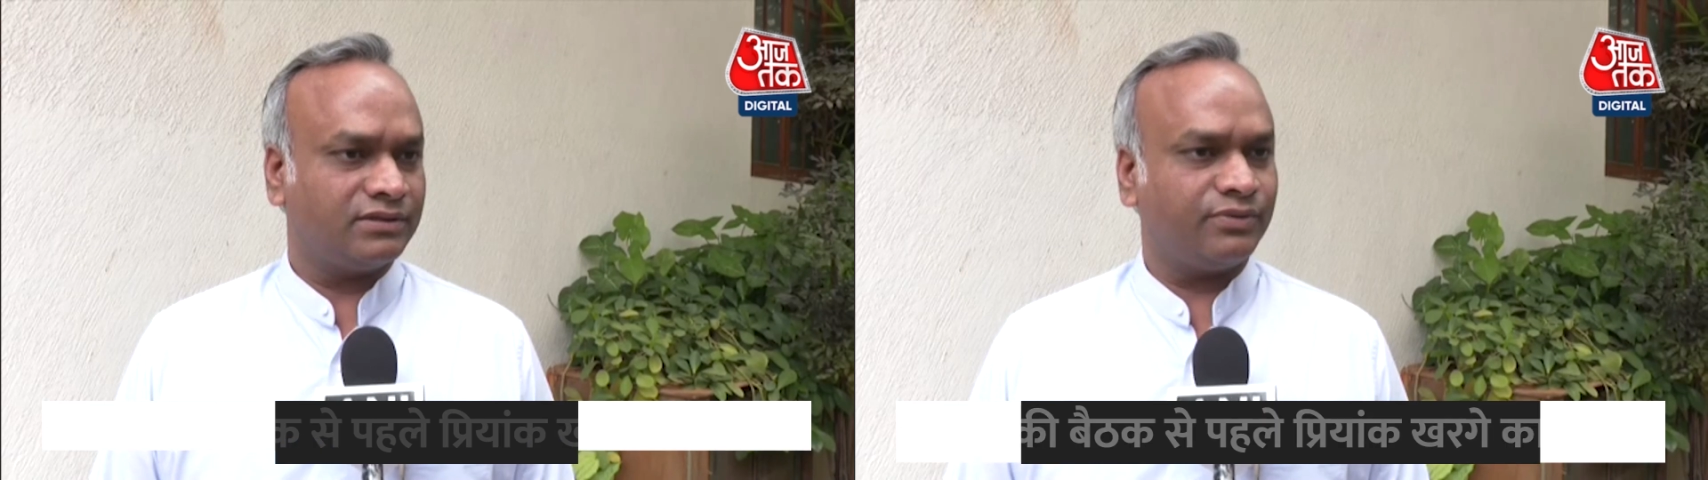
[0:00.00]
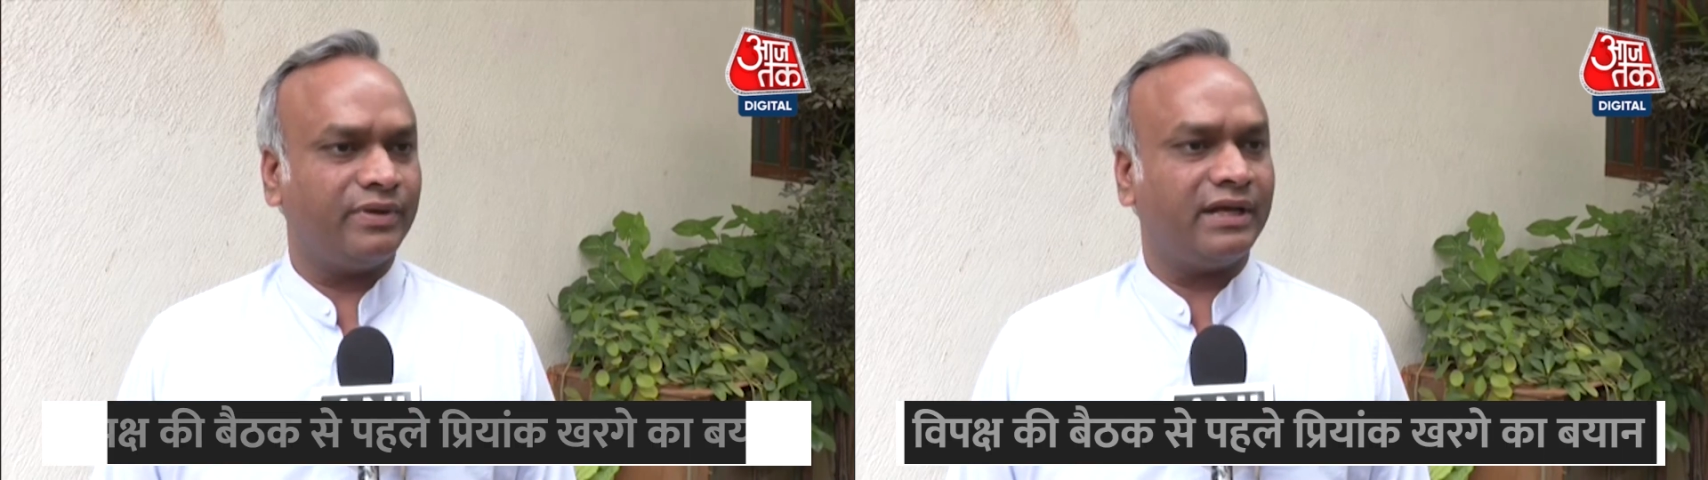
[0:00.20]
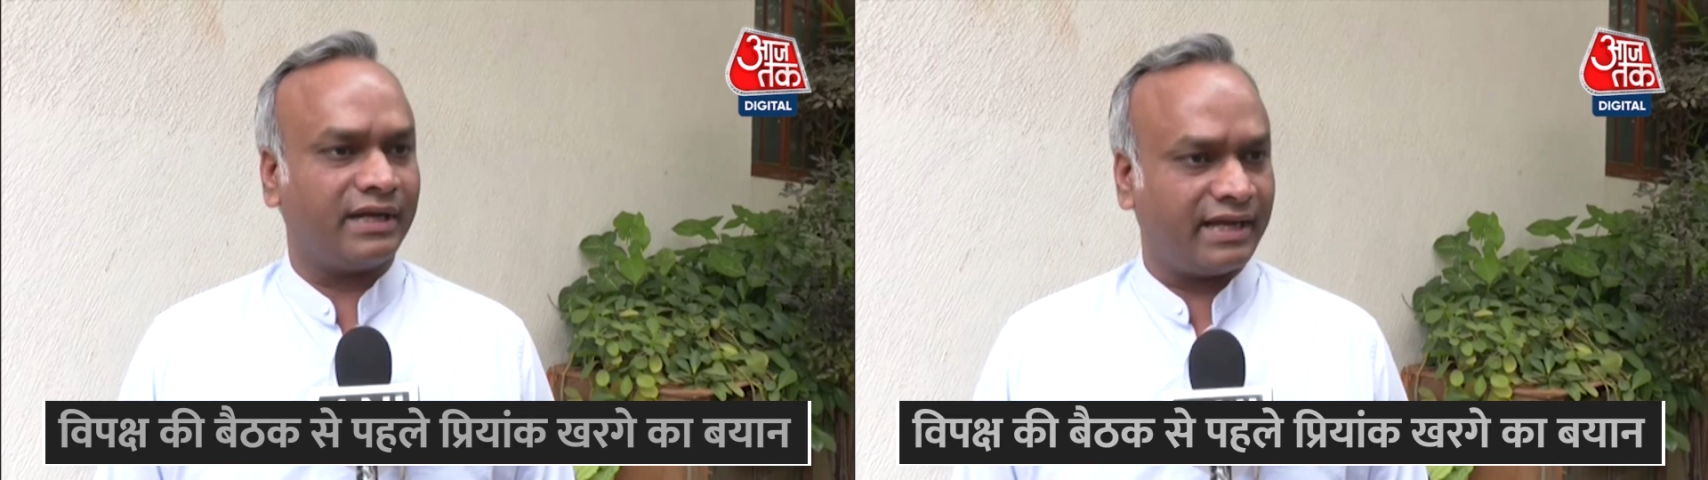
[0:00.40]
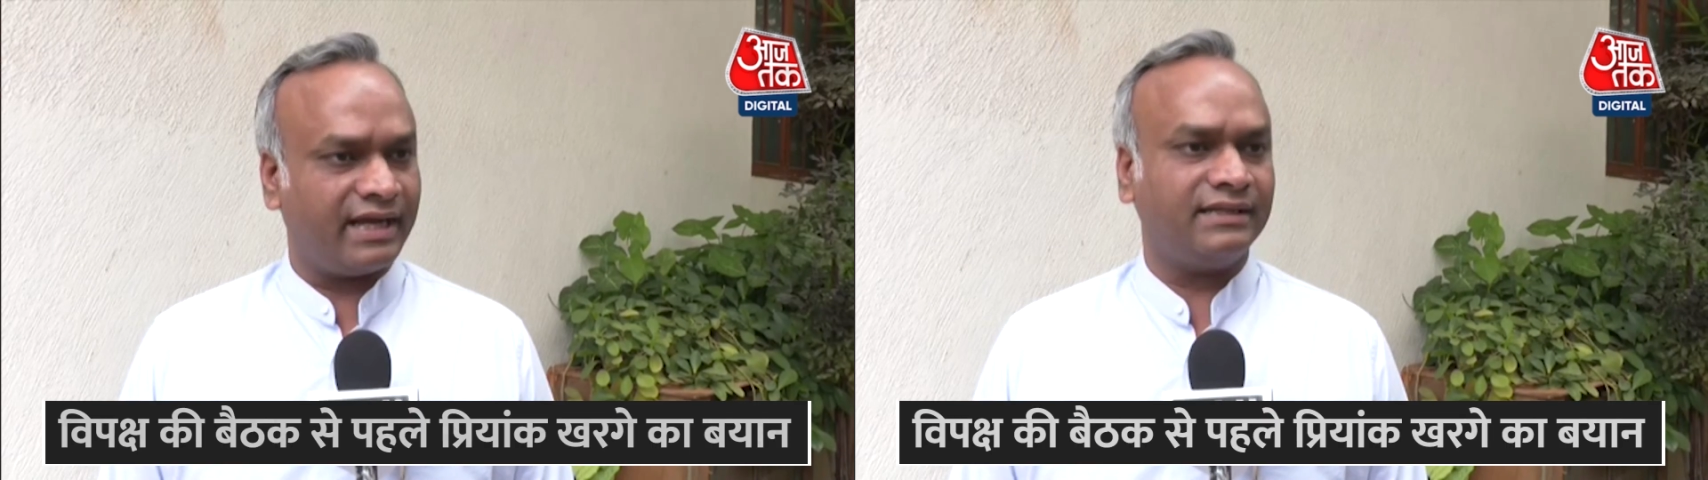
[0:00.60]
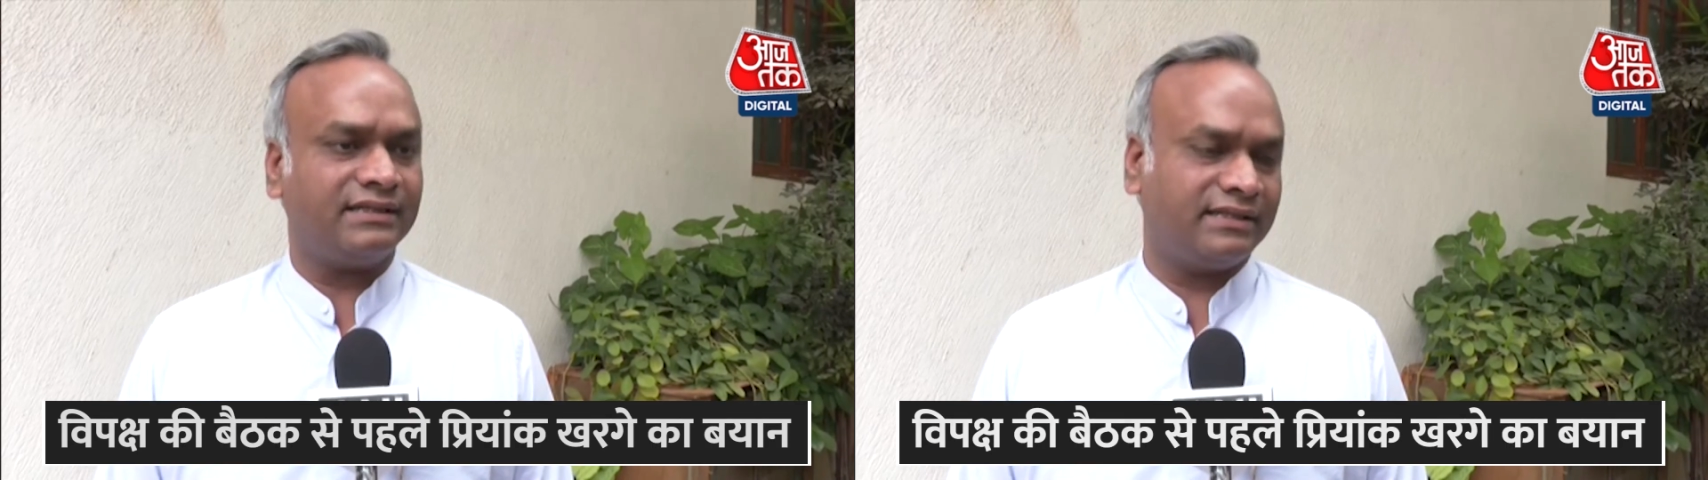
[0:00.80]
So we are
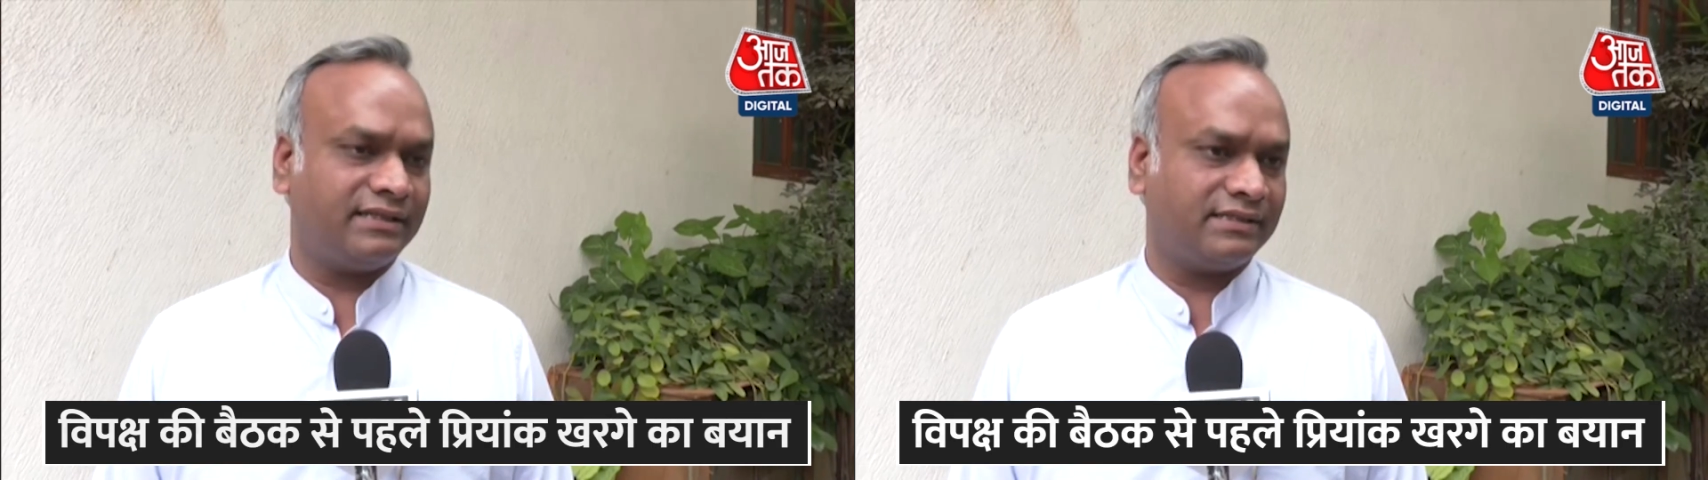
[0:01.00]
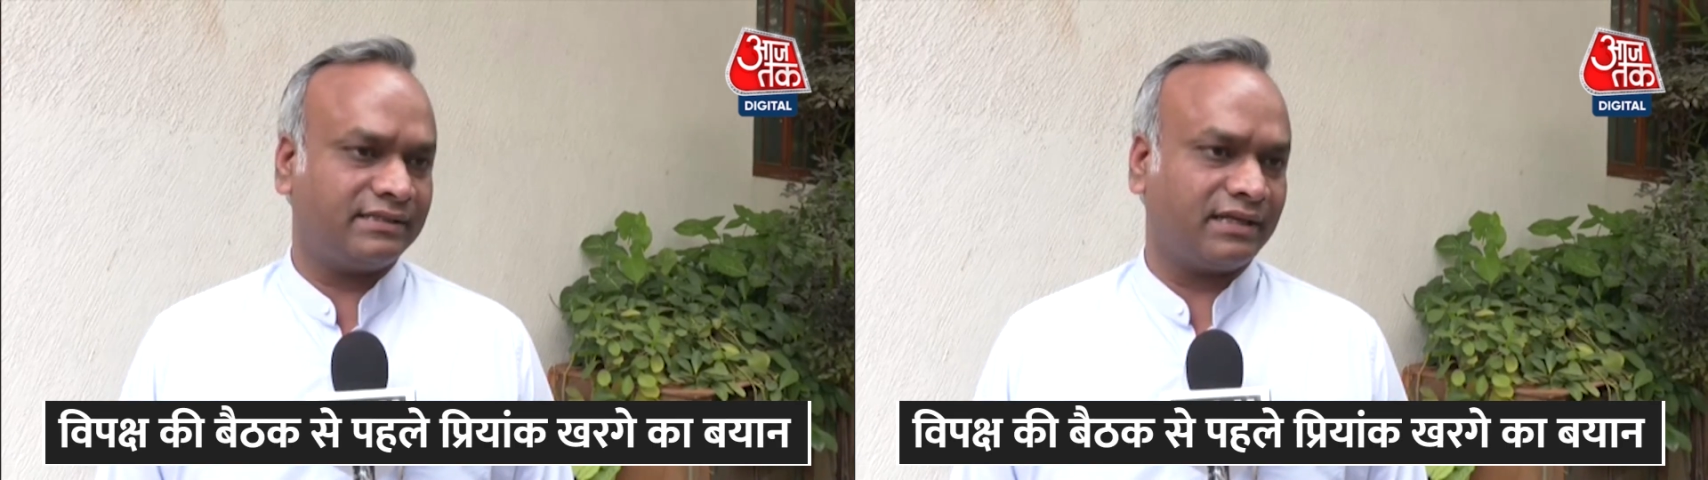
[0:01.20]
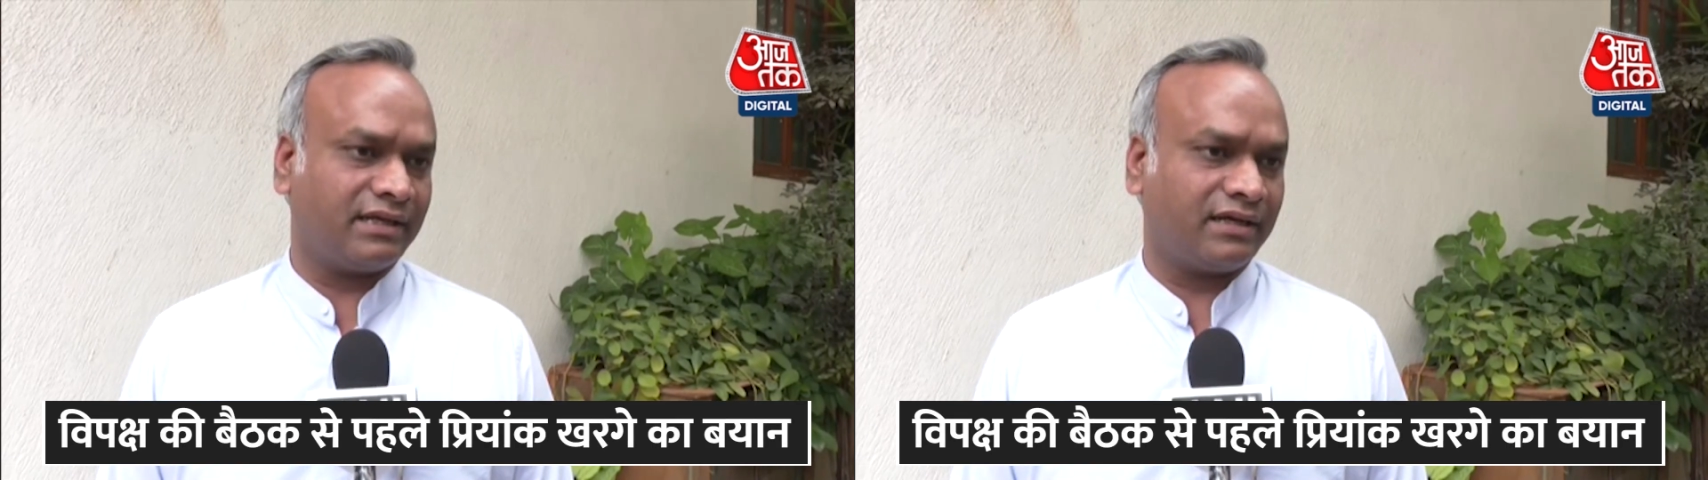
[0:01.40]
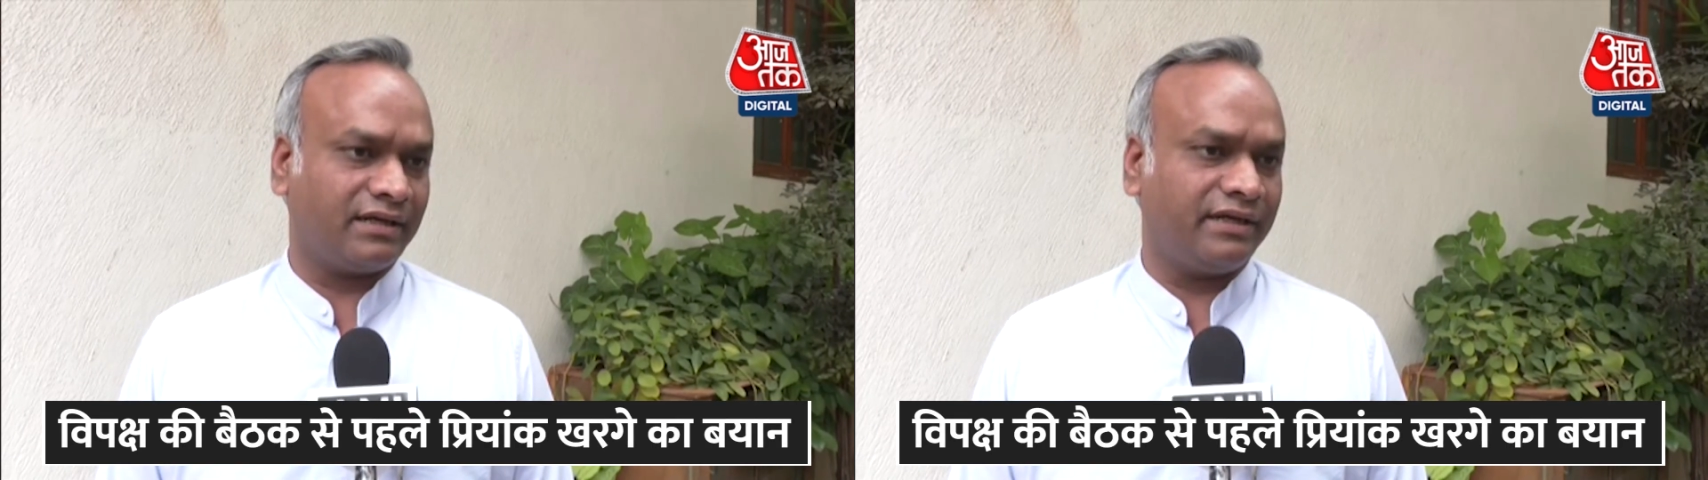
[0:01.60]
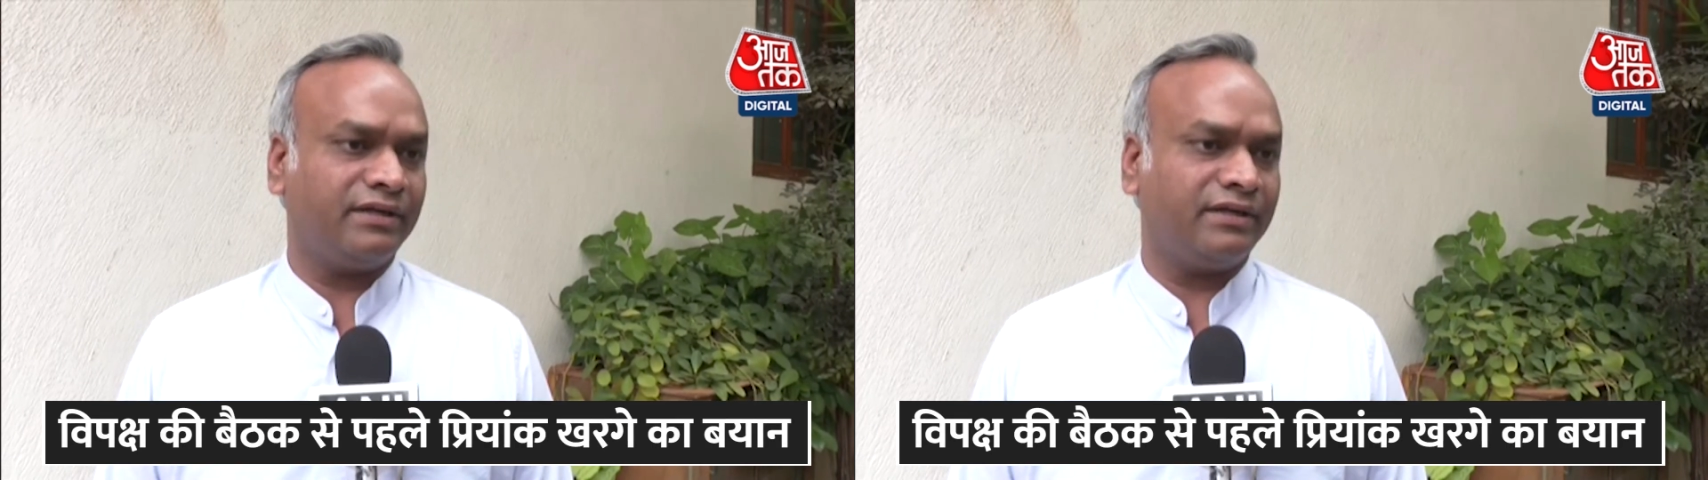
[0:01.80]
against this uh,